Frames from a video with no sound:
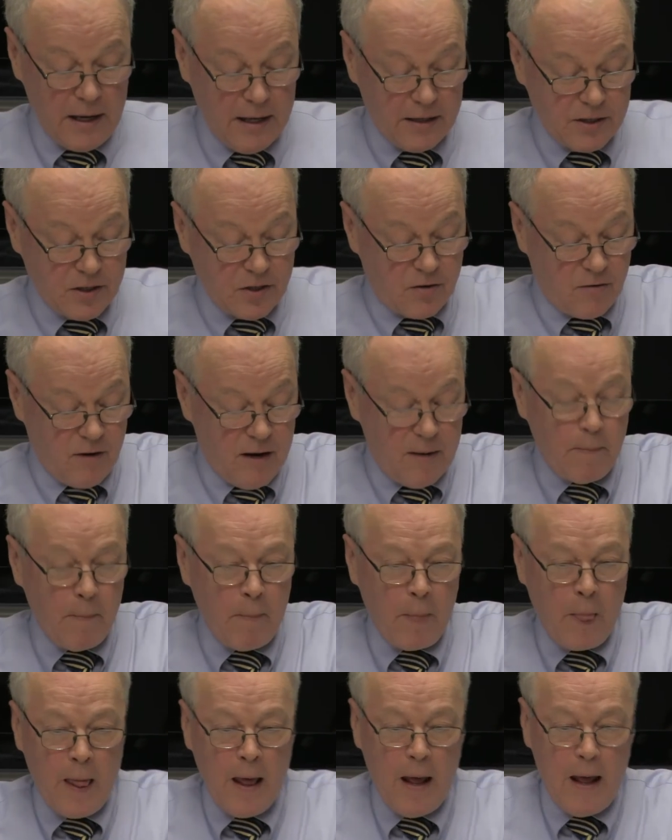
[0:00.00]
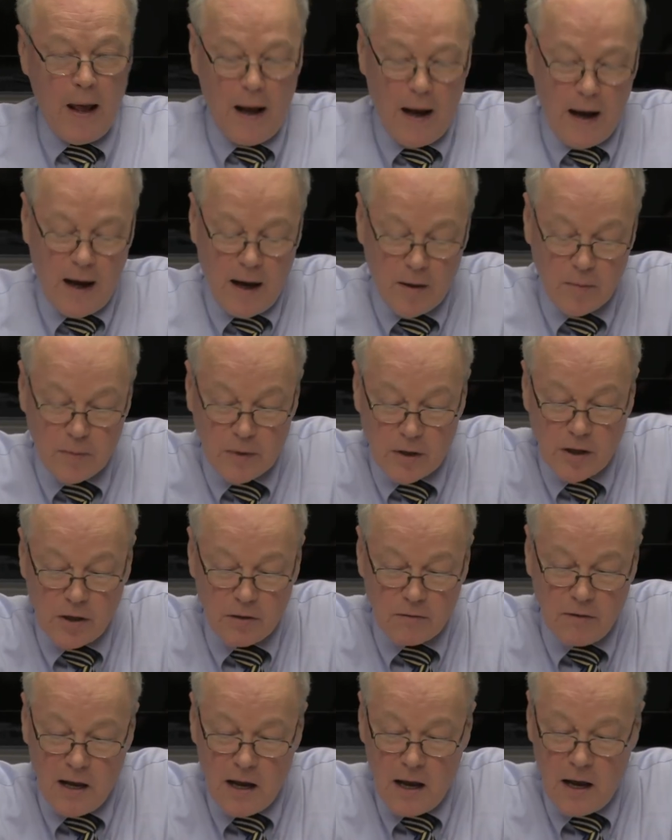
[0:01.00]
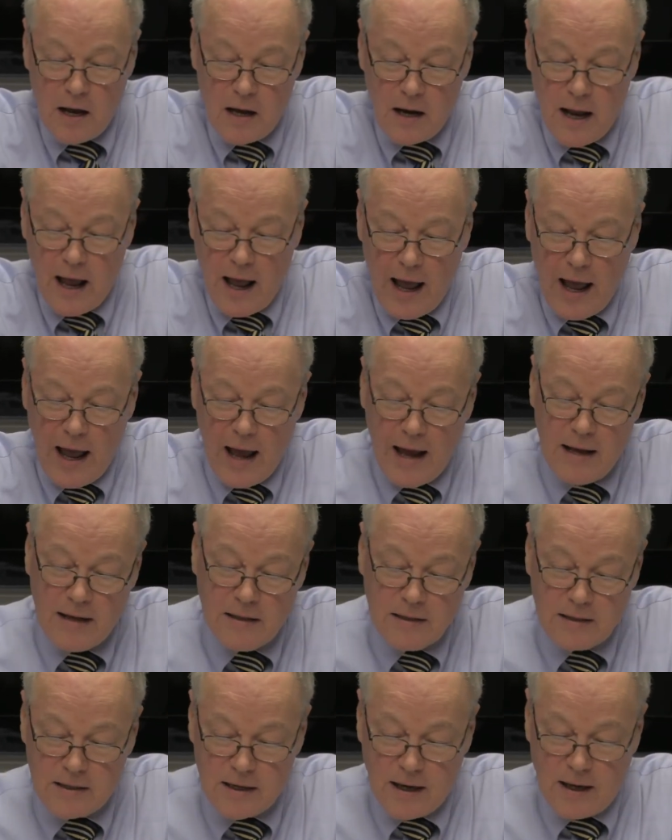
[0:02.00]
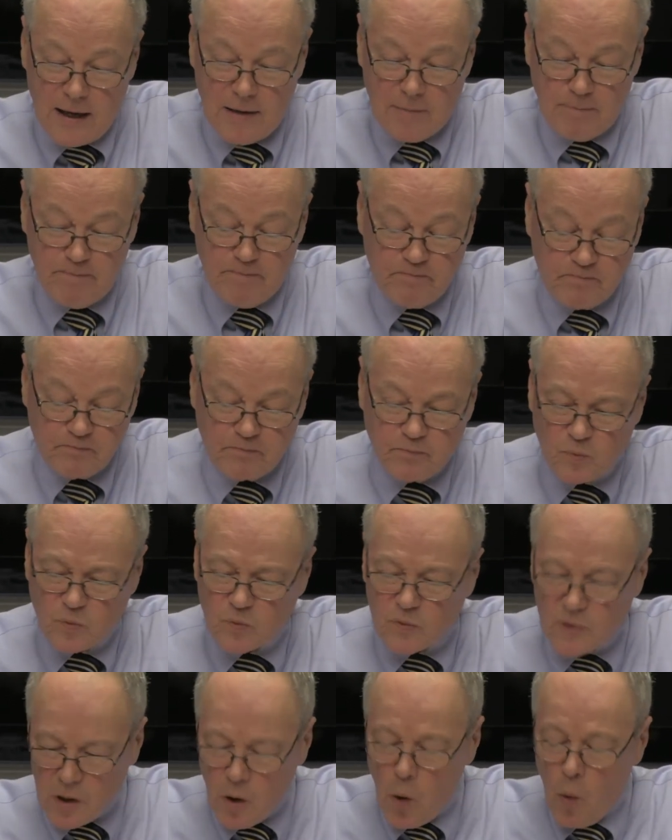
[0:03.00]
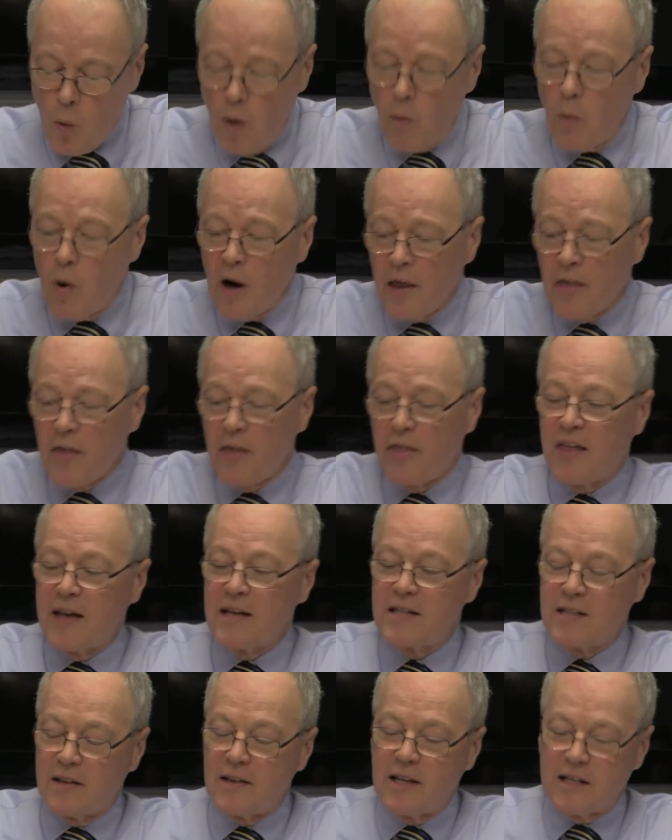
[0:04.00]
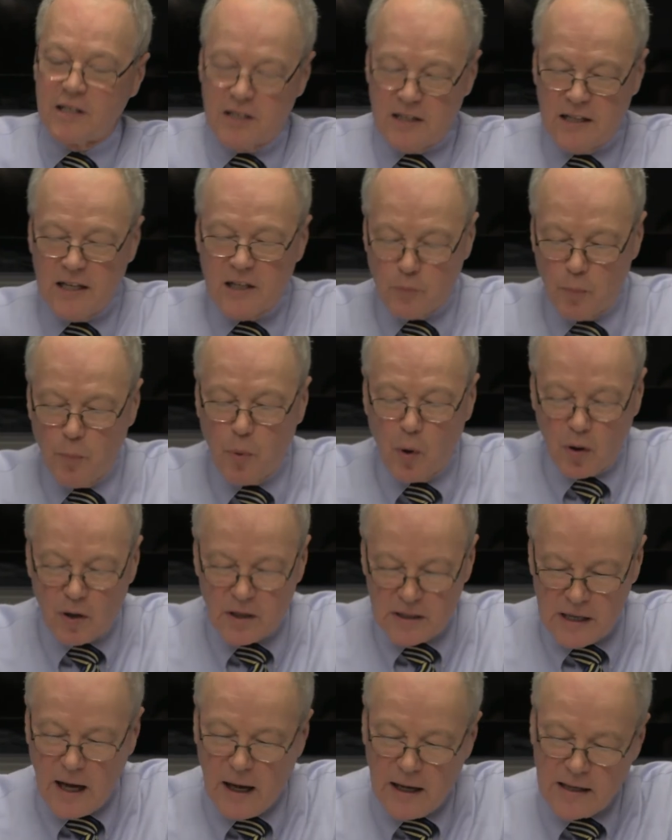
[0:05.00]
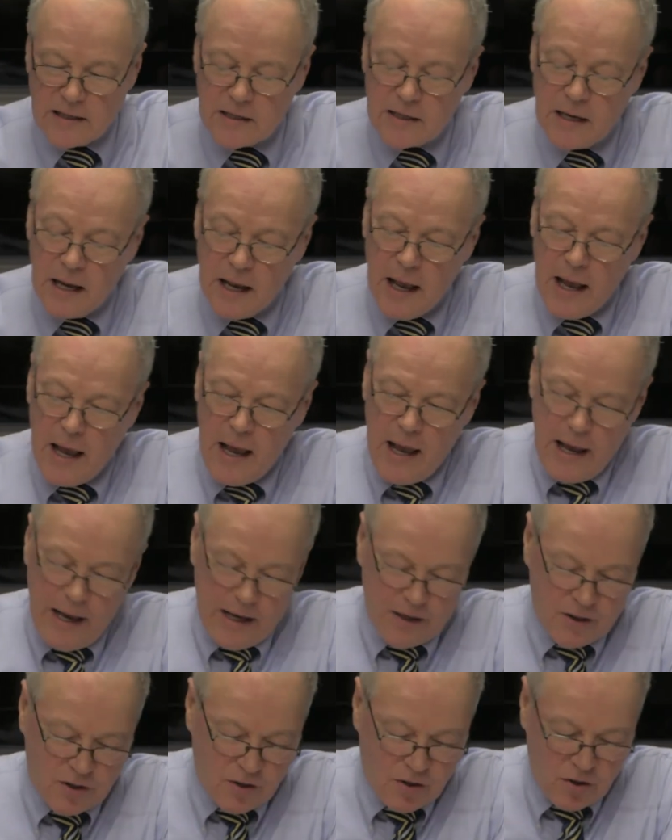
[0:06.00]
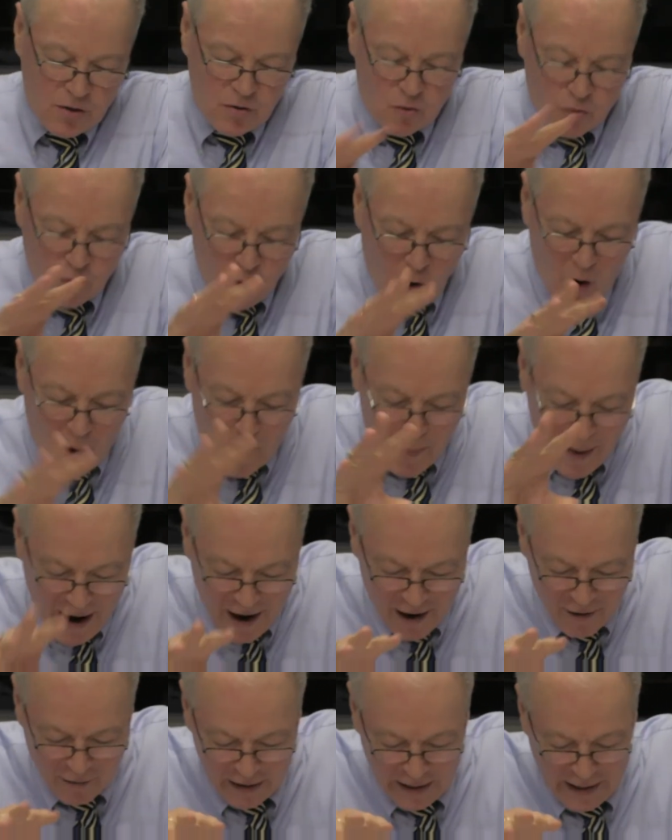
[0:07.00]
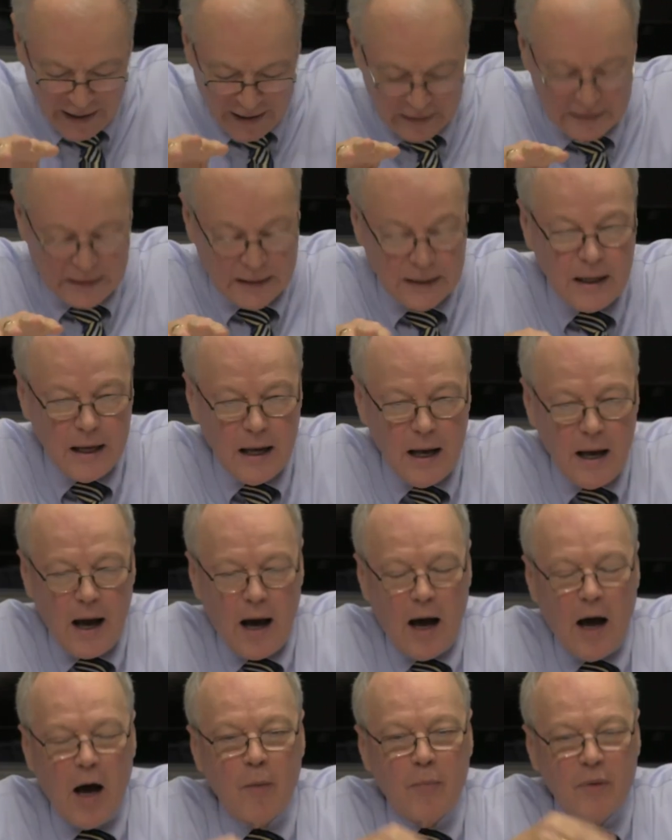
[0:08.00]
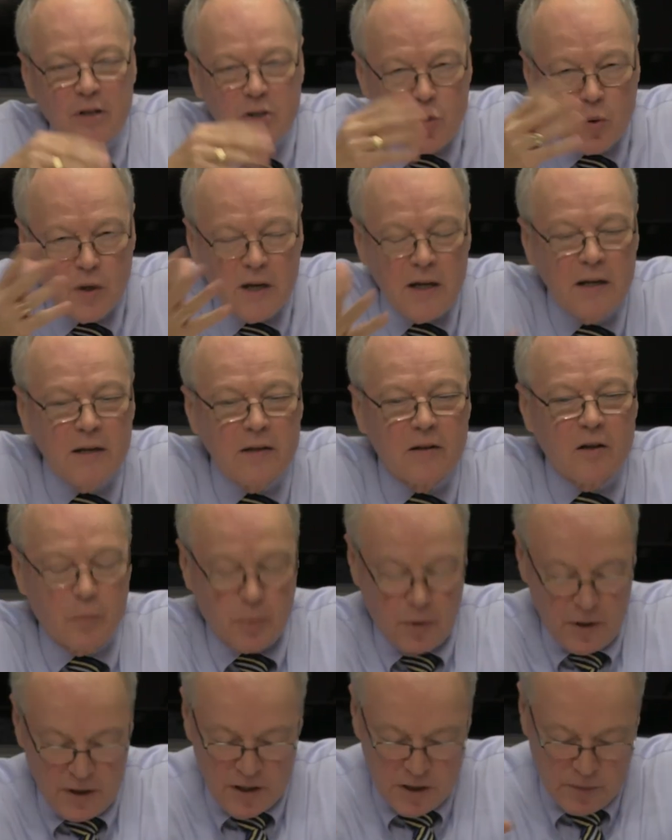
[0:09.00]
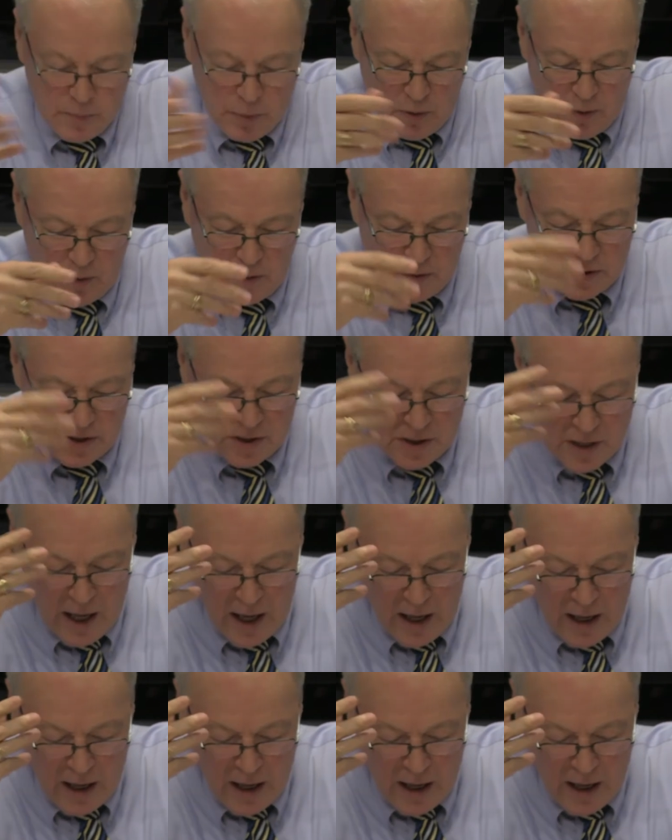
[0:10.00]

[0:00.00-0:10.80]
history, Korea has, one of the things that this book does is to draw a parallel between the principles